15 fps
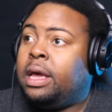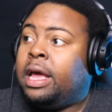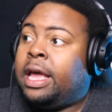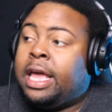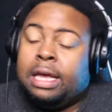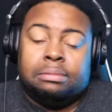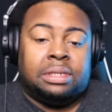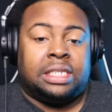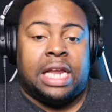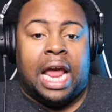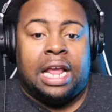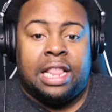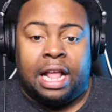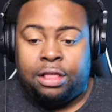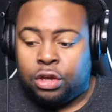Him
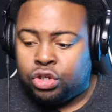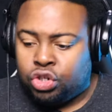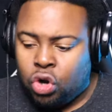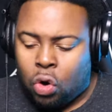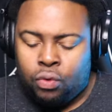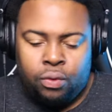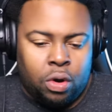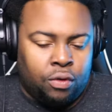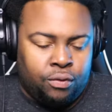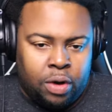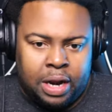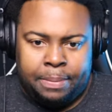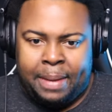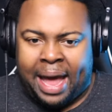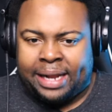saying that there's no real
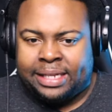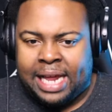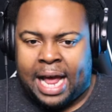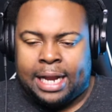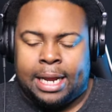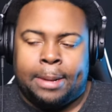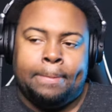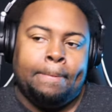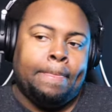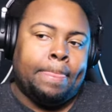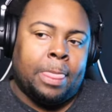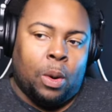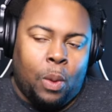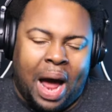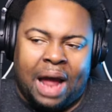running back talent.
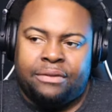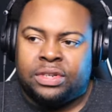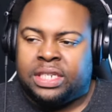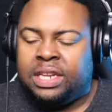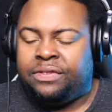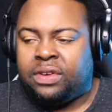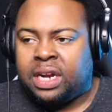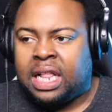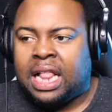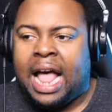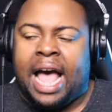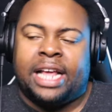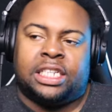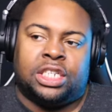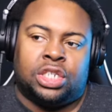The wide receiver
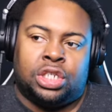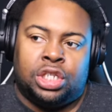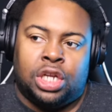class is